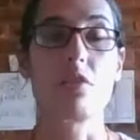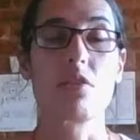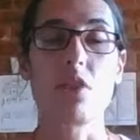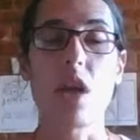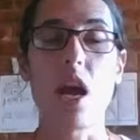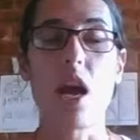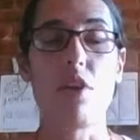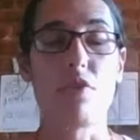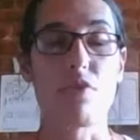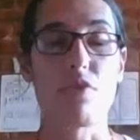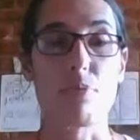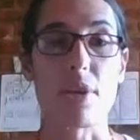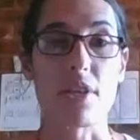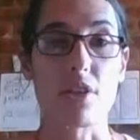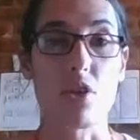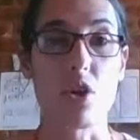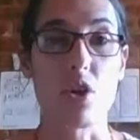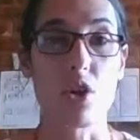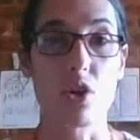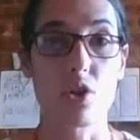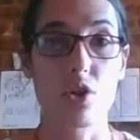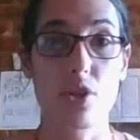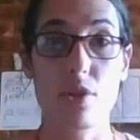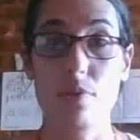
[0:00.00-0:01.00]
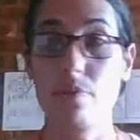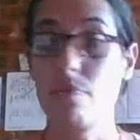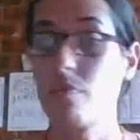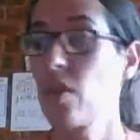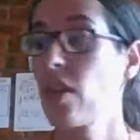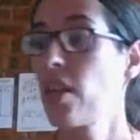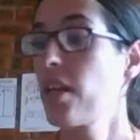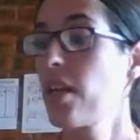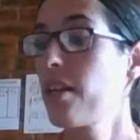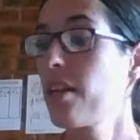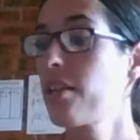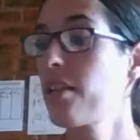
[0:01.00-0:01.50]
alphabet cards.
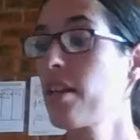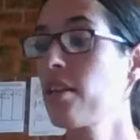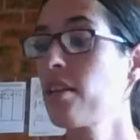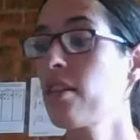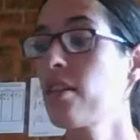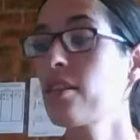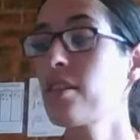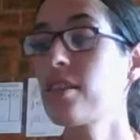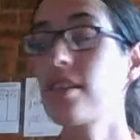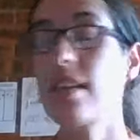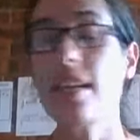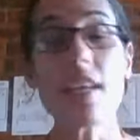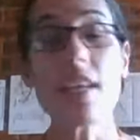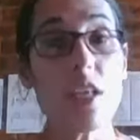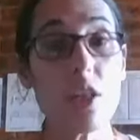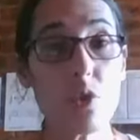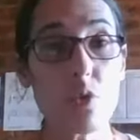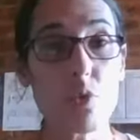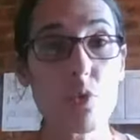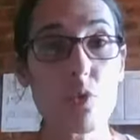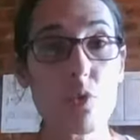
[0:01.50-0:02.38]
Then the second